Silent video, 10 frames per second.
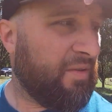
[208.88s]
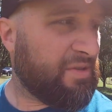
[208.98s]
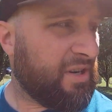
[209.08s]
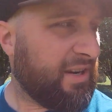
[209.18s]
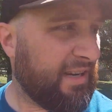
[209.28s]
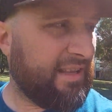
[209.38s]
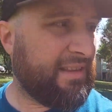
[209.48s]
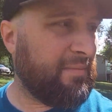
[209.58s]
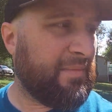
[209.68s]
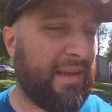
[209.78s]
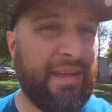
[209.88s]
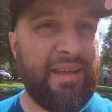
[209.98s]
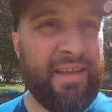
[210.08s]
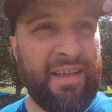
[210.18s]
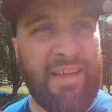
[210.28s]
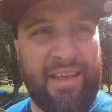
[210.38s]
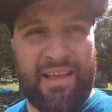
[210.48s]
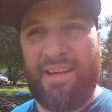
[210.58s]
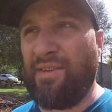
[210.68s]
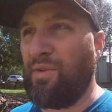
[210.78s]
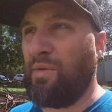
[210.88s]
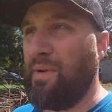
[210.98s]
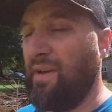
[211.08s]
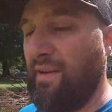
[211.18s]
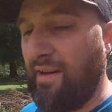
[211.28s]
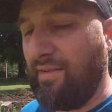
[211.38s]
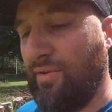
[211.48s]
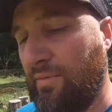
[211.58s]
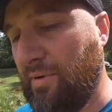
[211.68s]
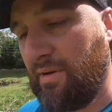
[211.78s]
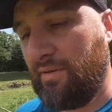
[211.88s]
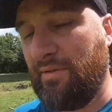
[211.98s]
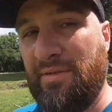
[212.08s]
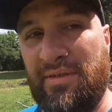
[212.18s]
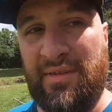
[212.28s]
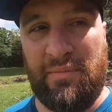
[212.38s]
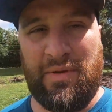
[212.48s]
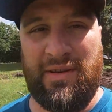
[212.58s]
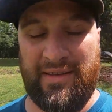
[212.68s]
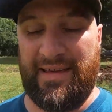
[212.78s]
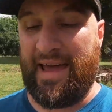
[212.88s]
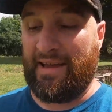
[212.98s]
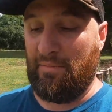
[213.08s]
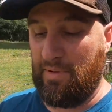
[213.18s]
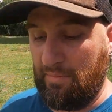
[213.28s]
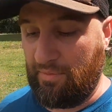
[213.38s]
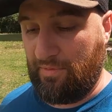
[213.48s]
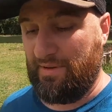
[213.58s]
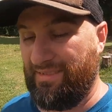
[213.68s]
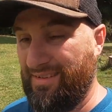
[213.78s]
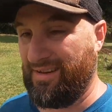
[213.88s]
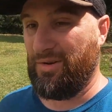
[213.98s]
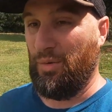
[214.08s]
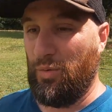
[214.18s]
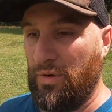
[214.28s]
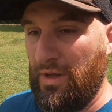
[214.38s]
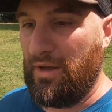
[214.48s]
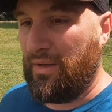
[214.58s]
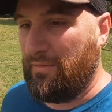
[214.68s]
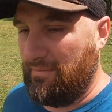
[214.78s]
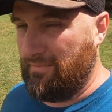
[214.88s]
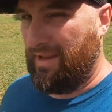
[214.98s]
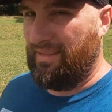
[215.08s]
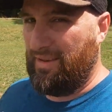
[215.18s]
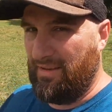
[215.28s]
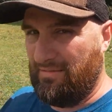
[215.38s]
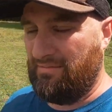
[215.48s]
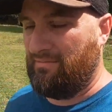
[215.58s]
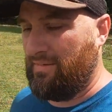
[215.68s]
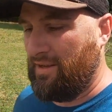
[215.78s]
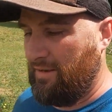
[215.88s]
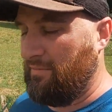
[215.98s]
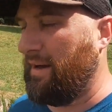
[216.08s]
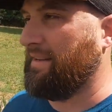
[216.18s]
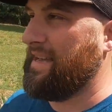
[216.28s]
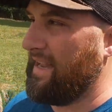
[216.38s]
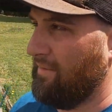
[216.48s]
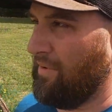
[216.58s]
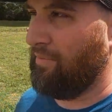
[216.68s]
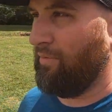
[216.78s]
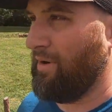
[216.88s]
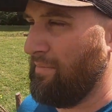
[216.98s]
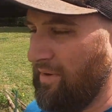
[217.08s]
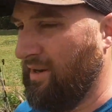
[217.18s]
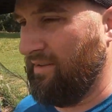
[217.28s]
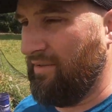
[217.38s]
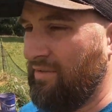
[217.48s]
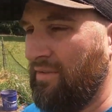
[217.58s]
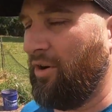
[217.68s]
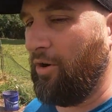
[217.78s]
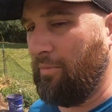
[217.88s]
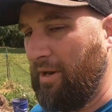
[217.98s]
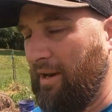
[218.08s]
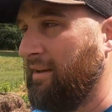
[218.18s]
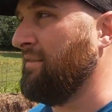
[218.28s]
We're trying to get them a little bit nicer because they've been attacking people, and it's not cool. Mainly by attacking people, what I mean is harmony.